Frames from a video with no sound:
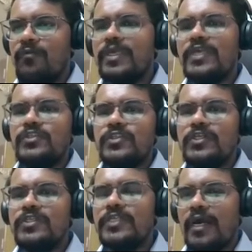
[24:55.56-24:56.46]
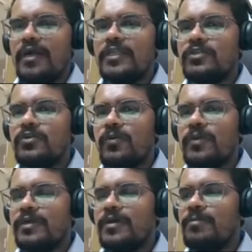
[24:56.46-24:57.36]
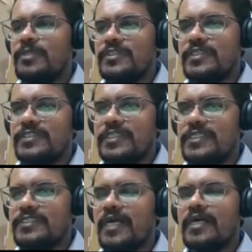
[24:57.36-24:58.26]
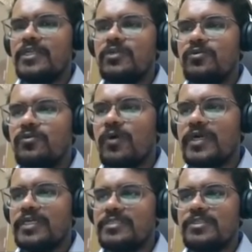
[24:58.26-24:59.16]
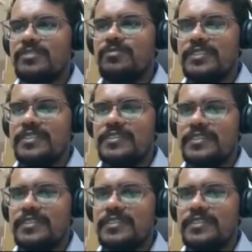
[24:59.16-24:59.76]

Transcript: we can change it according to our business needs, according to our customers business